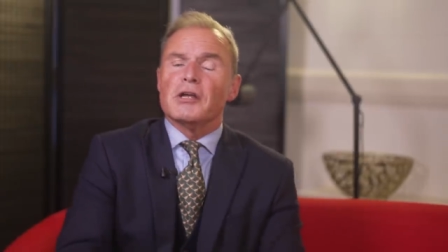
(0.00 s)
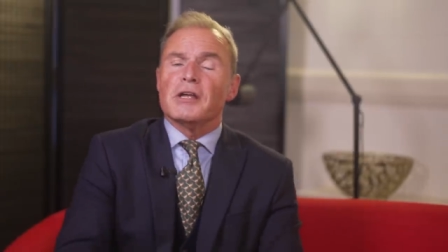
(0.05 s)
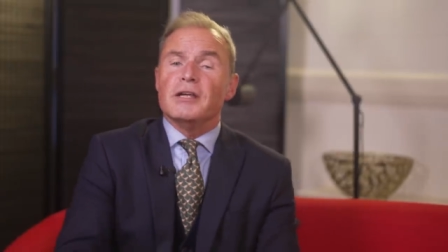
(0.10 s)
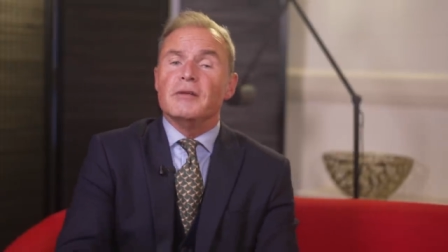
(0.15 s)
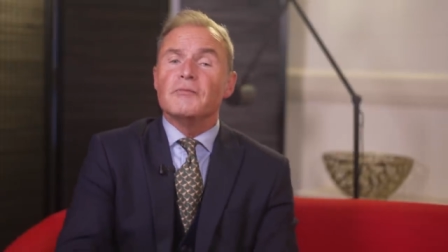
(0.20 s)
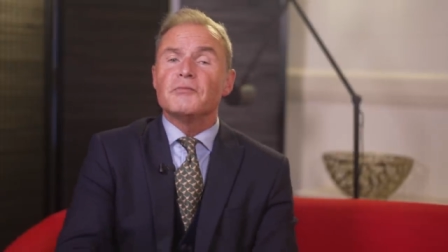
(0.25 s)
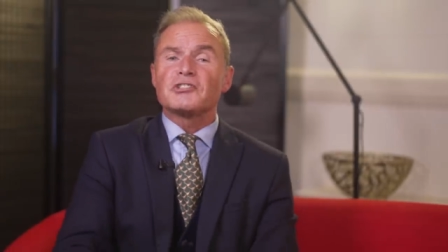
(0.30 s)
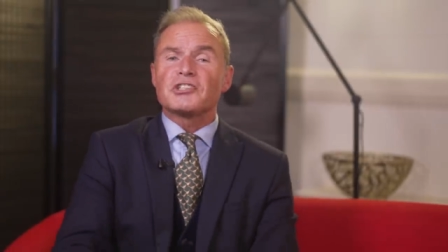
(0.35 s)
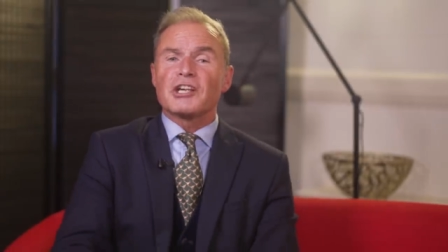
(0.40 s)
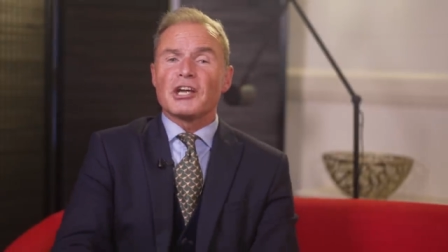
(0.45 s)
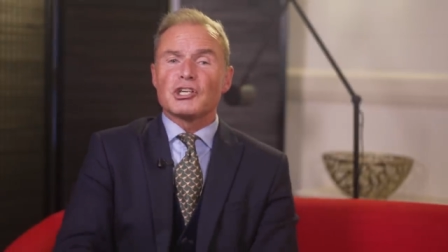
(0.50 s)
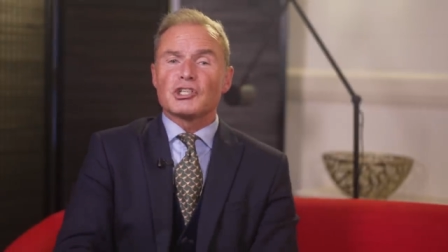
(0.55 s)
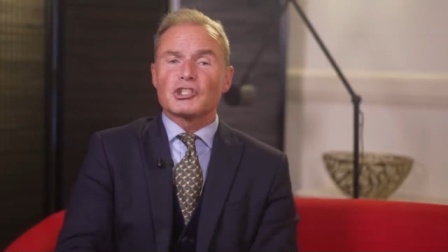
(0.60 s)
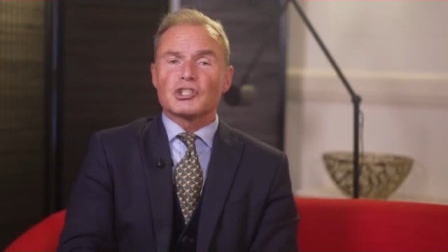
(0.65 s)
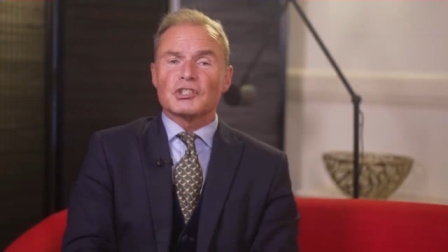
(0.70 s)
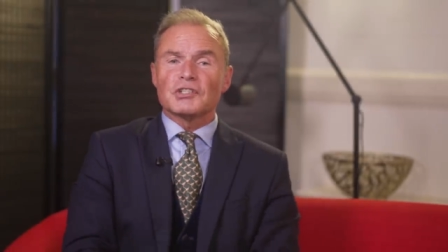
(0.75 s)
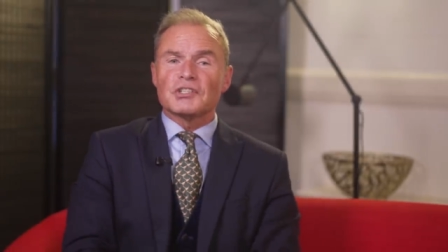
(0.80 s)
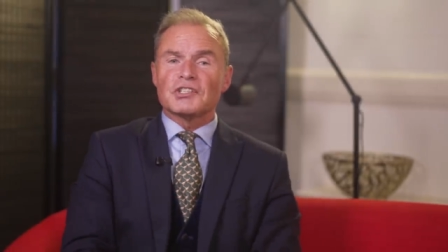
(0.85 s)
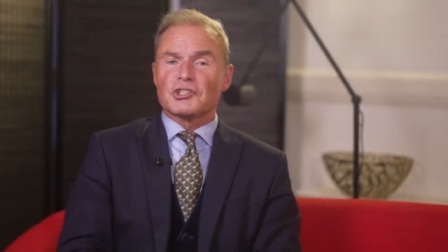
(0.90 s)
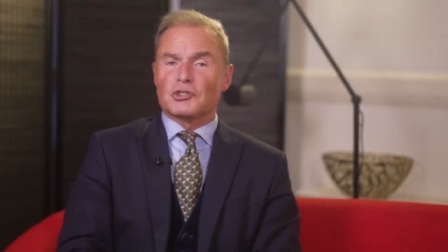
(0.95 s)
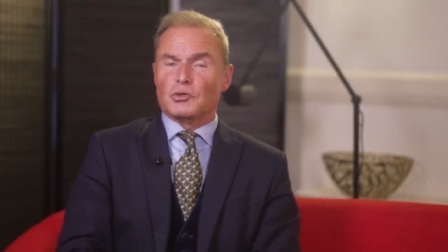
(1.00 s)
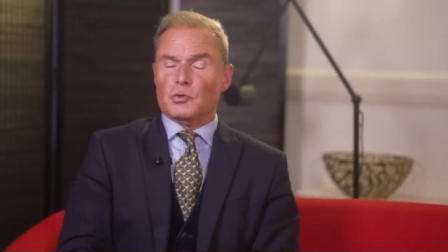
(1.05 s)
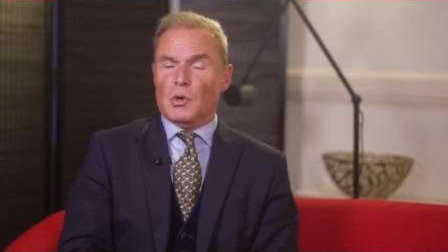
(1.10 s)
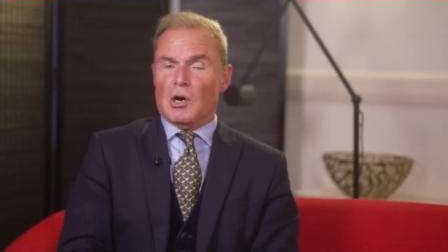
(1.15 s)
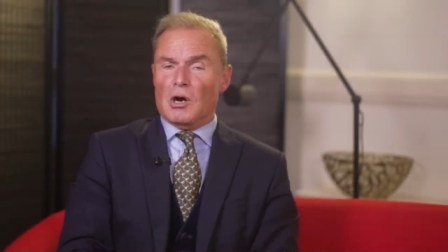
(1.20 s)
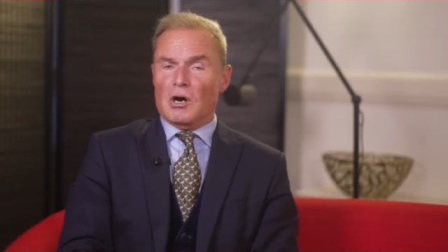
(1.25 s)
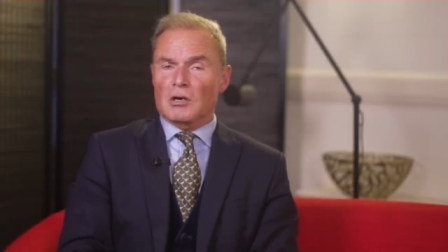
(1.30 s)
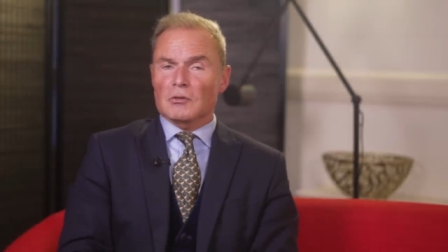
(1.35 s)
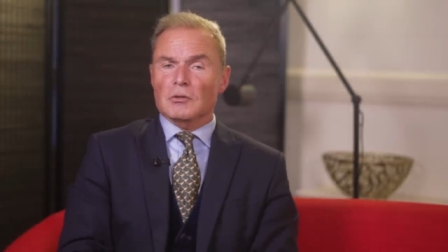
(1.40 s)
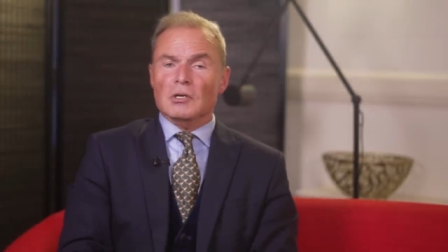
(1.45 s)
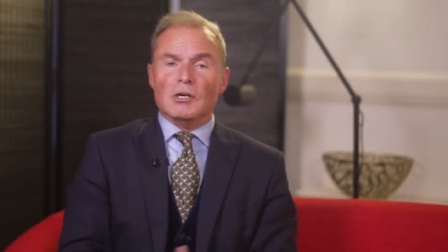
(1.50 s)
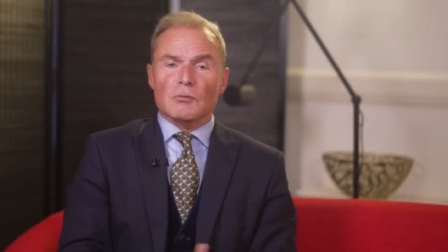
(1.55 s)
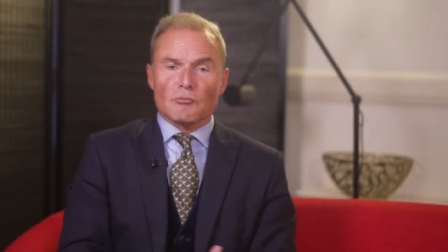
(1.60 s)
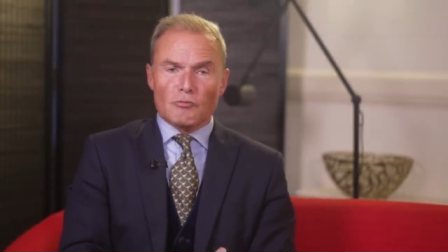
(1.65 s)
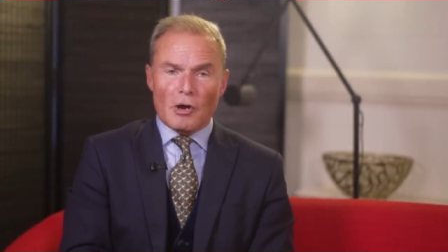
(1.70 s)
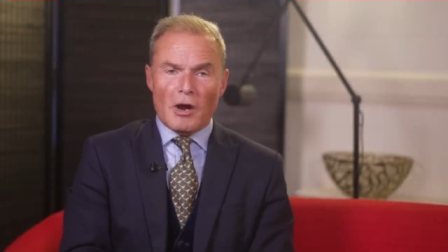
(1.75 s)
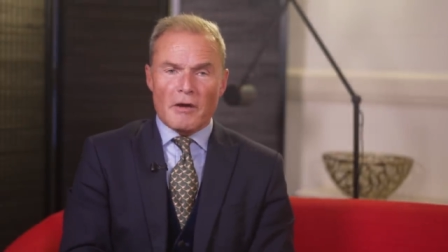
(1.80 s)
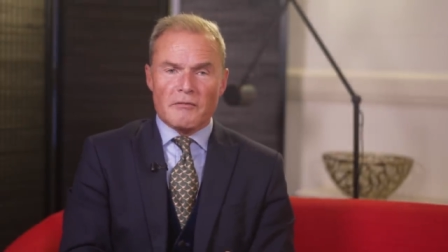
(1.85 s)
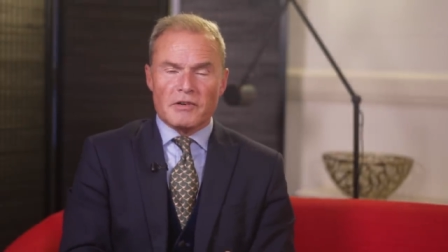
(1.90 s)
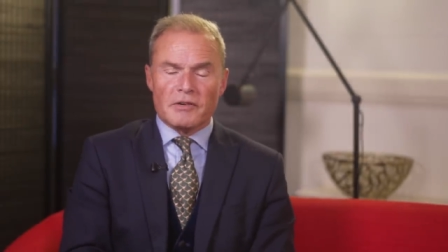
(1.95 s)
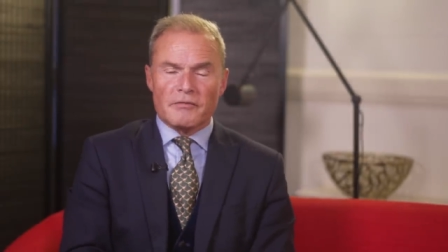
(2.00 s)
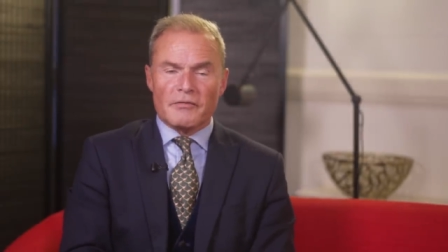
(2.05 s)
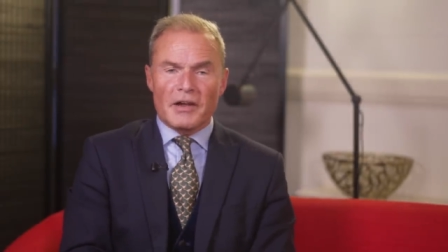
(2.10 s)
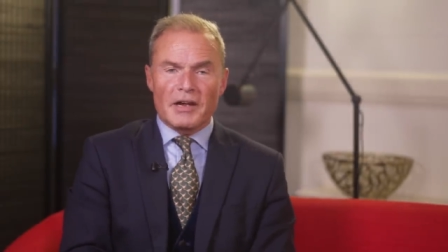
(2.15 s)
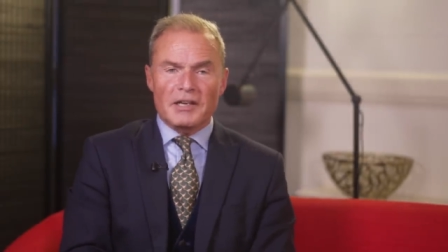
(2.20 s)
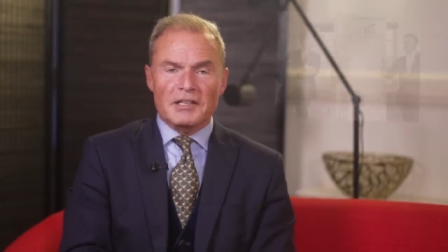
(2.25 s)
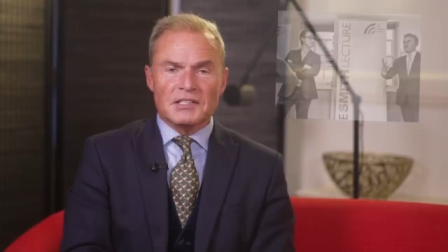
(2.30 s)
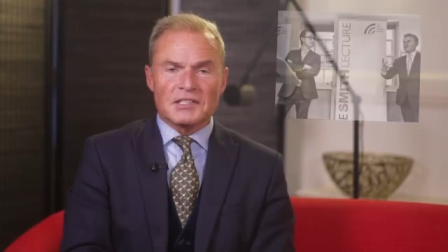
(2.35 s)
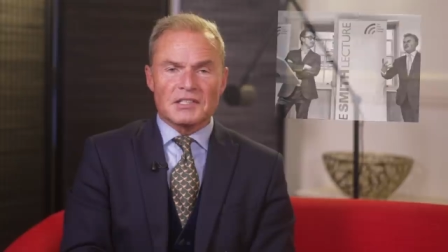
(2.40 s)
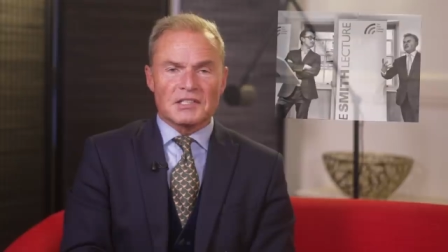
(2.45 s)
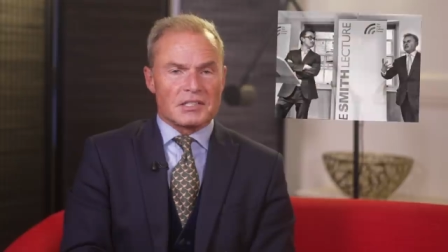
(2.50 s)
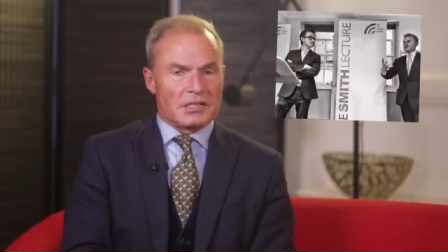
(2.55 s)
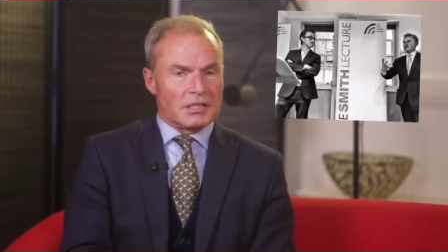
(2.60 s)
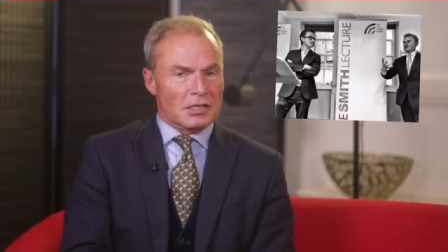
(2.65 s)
invitations to our private events,